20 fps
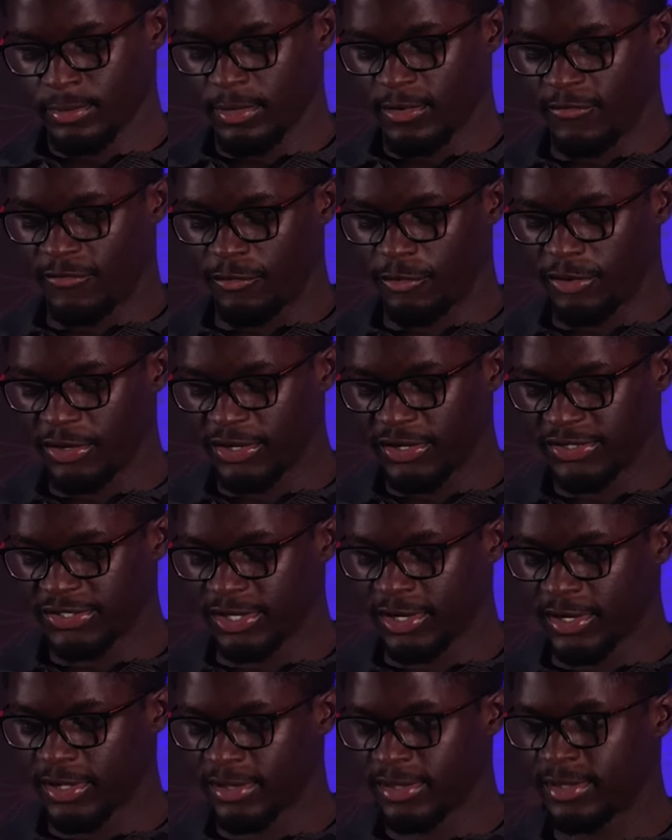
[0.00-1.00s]
4 years
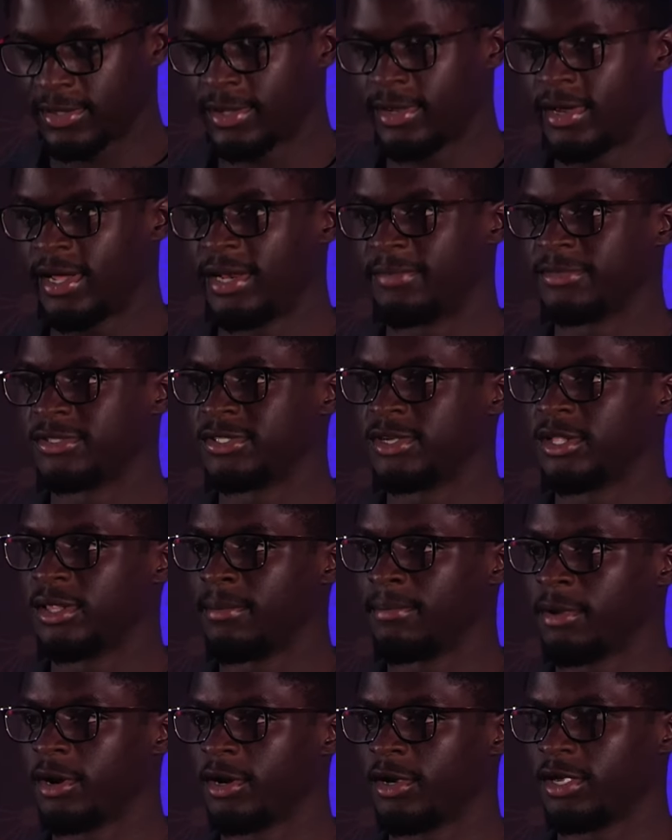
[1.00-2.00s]
on, and I'm still
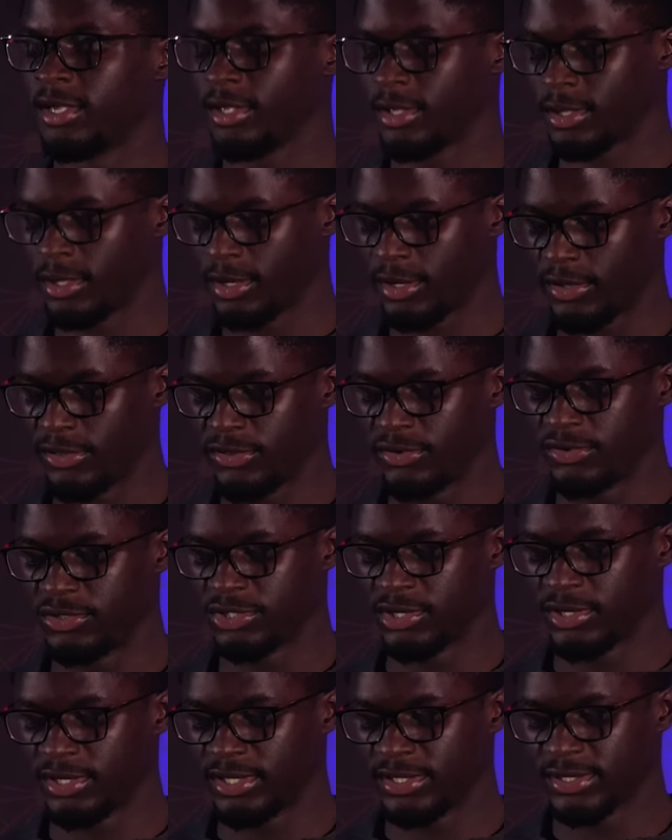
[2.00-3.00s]
embarking on new
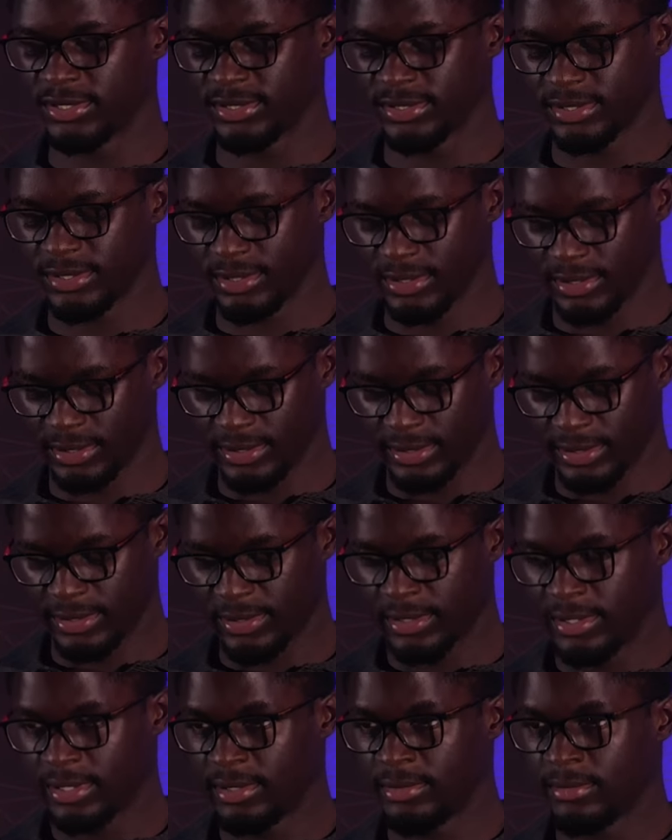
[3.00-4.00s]
journeys.
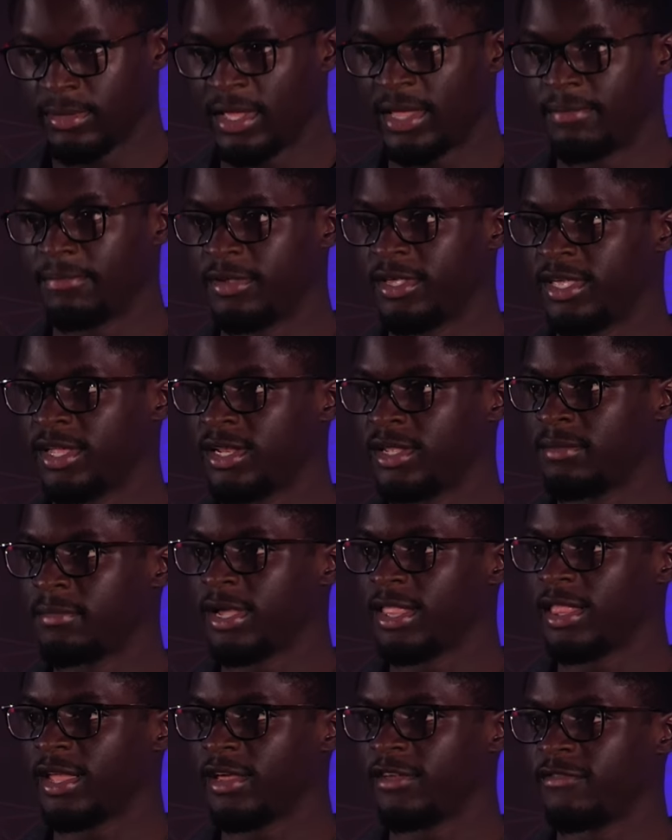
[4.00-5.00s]
I'm beginning my
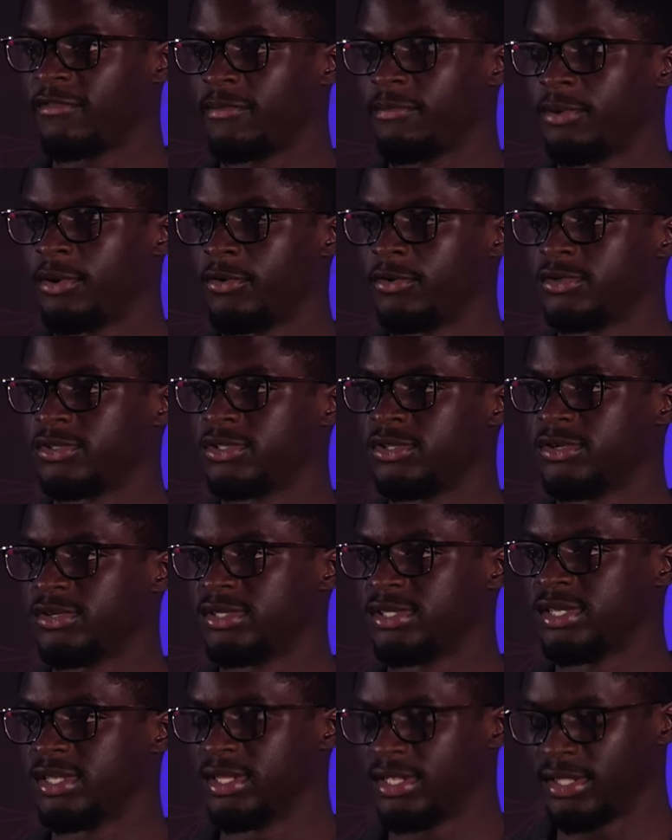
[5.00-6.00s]
life
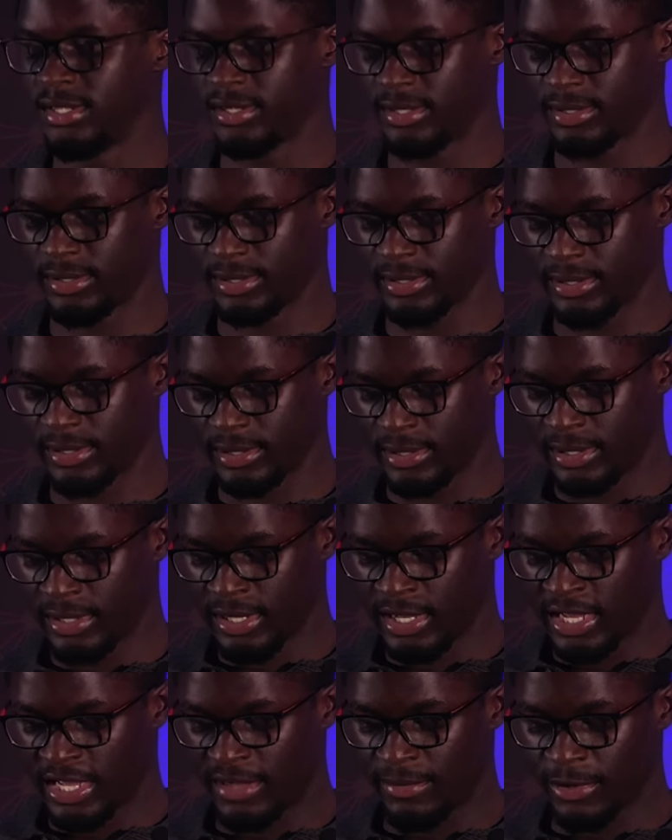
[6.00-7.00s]
post-UCD.
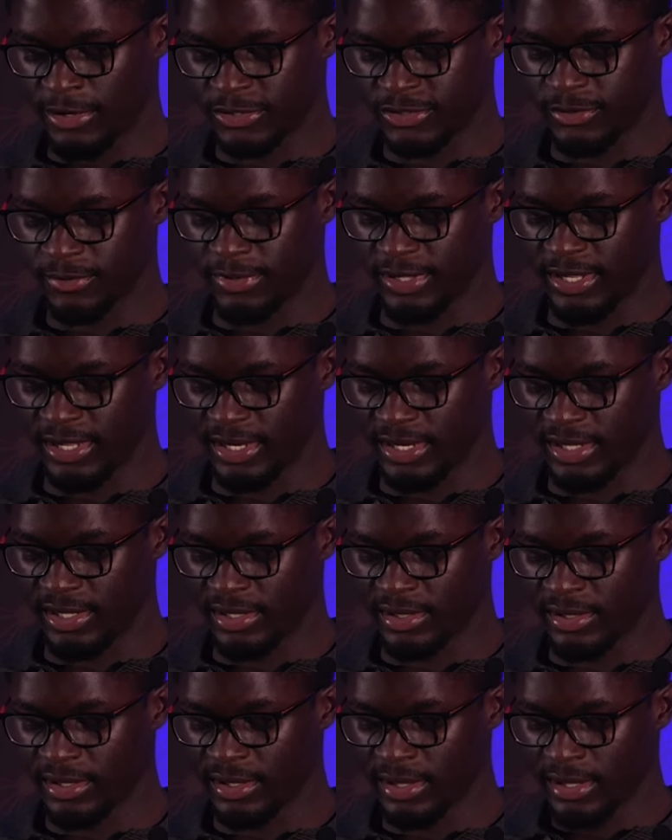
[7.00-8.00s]
I'm also beginning
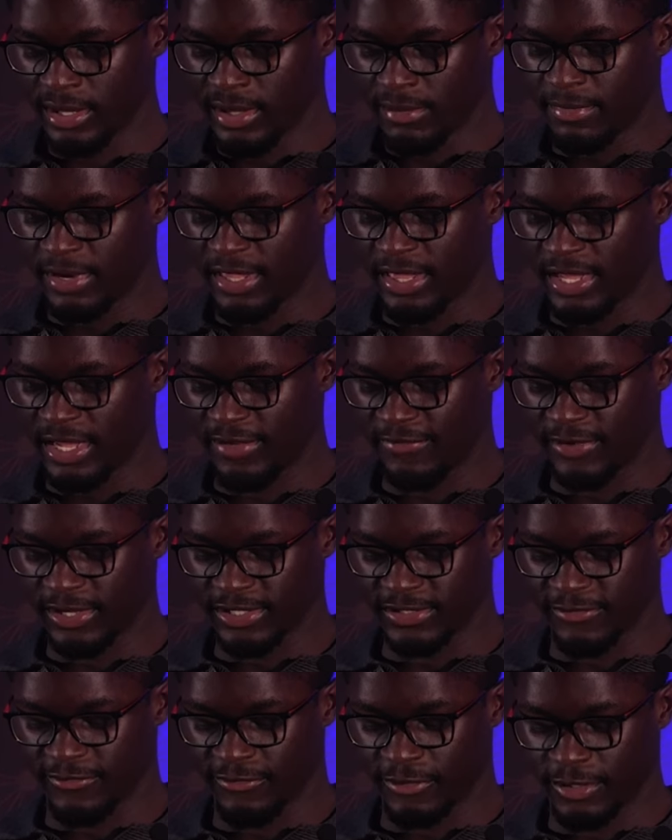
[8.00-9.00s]
my life as
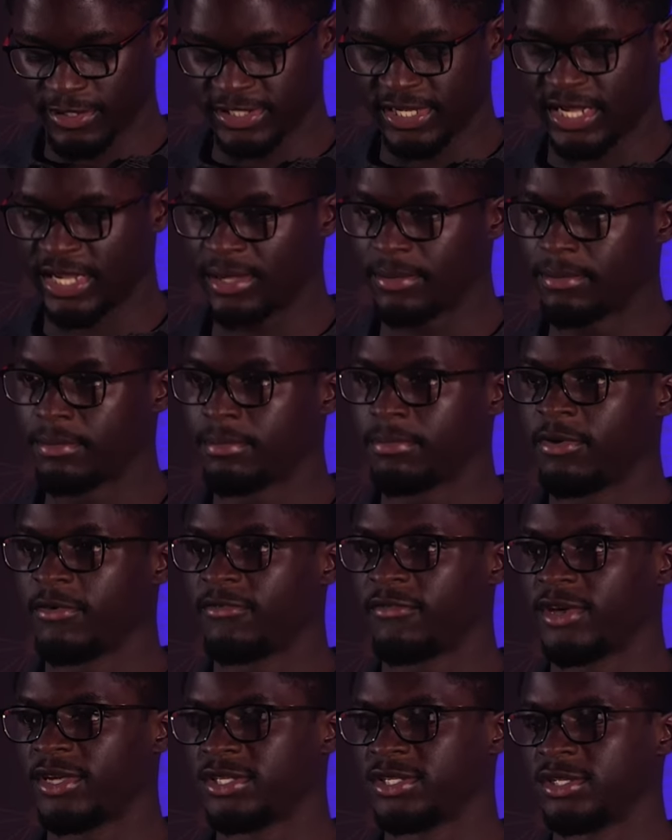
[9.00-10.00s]
a full-time
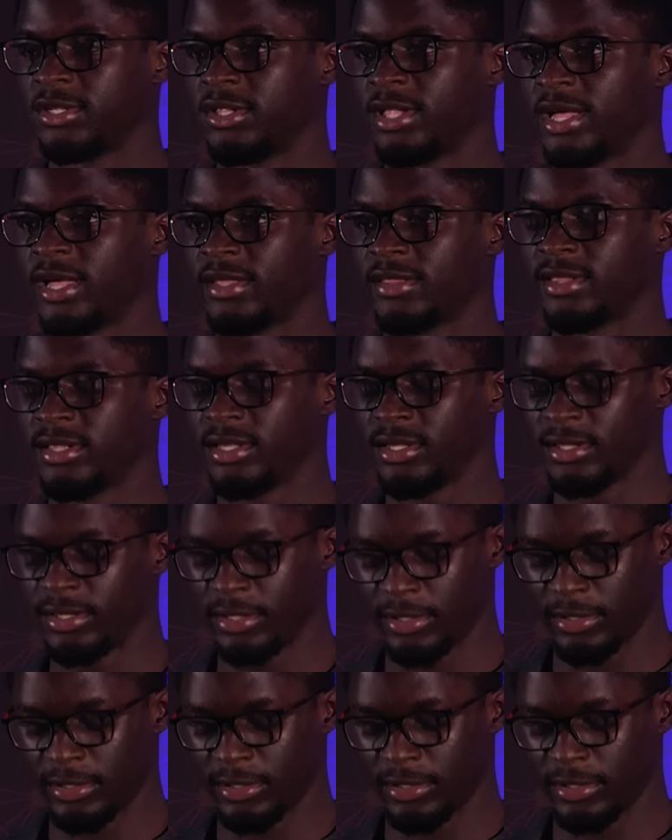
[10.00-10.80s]
professional athlete.